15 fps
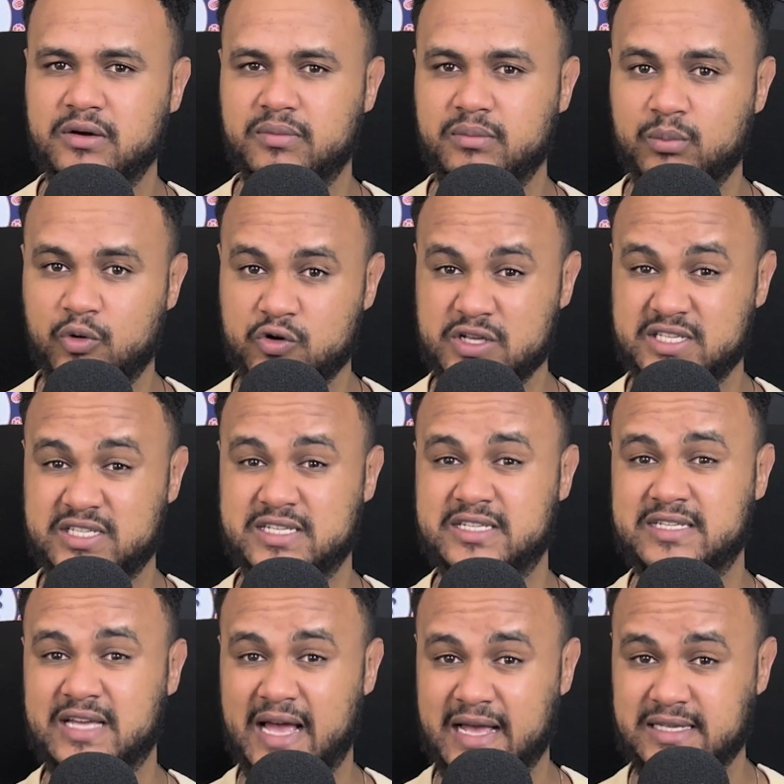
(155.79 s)

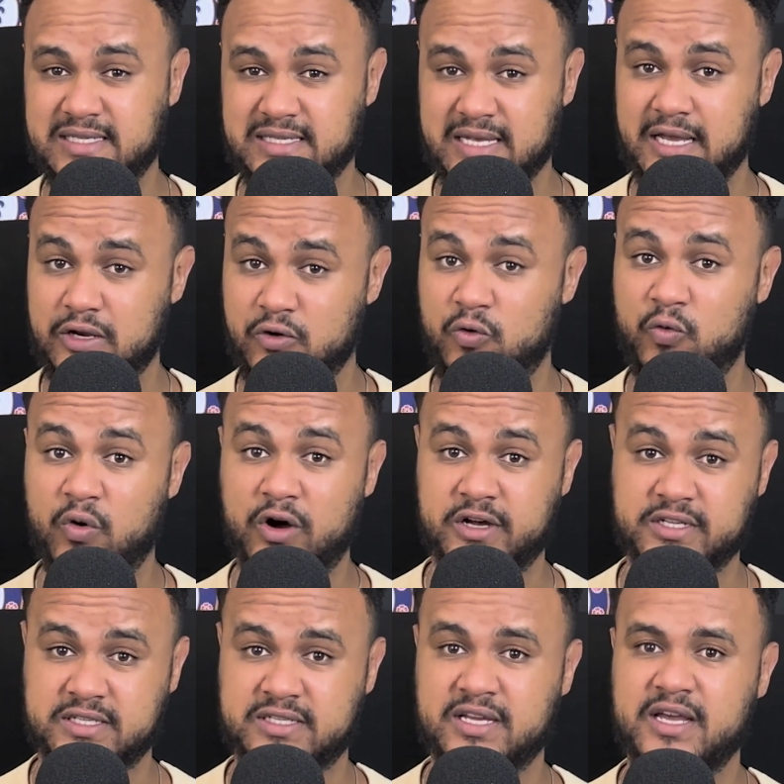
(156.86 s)
Moises Caicedo
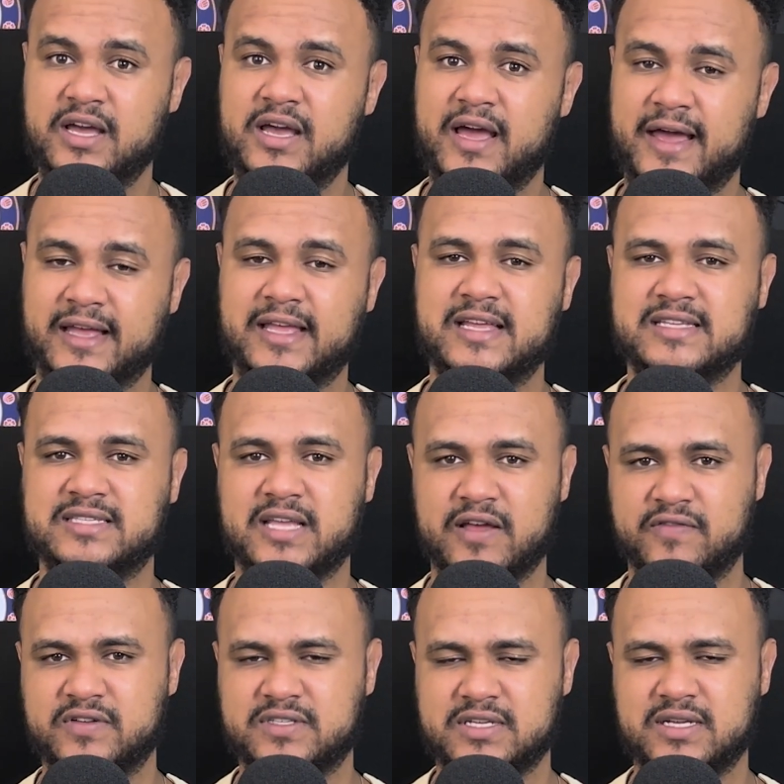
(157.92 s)
was against
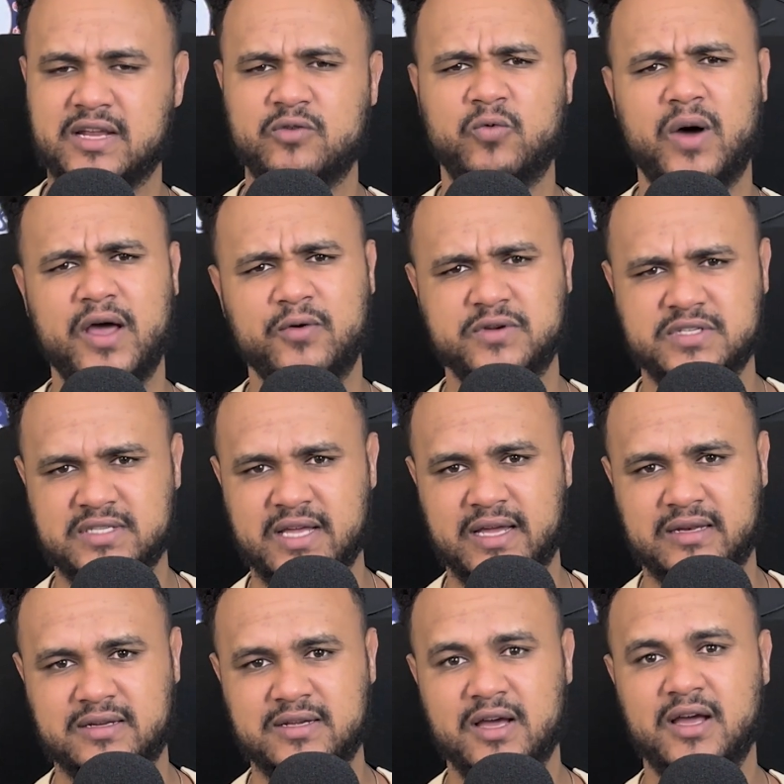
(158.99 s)
Everton. And why was
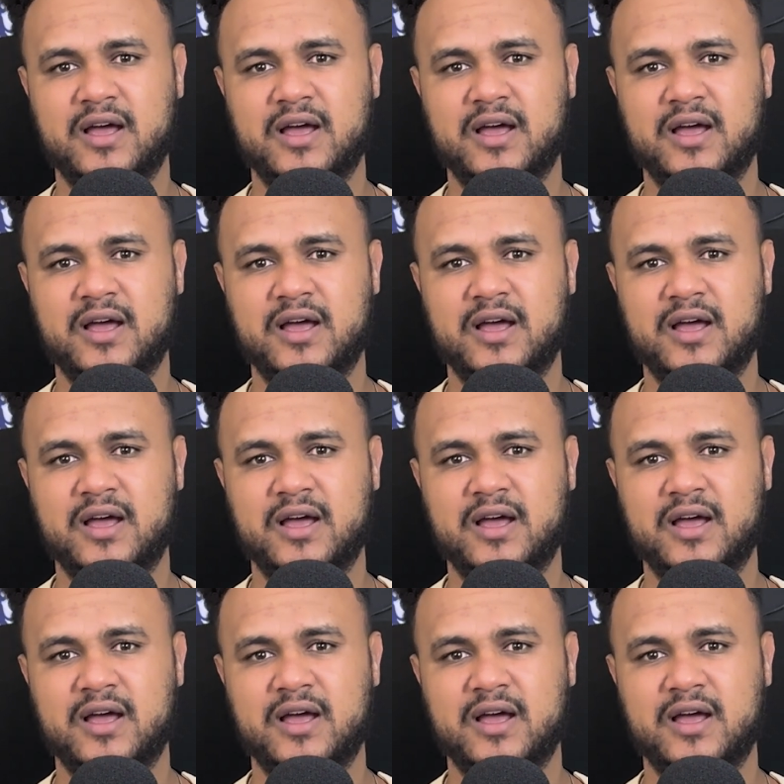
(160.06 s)
that?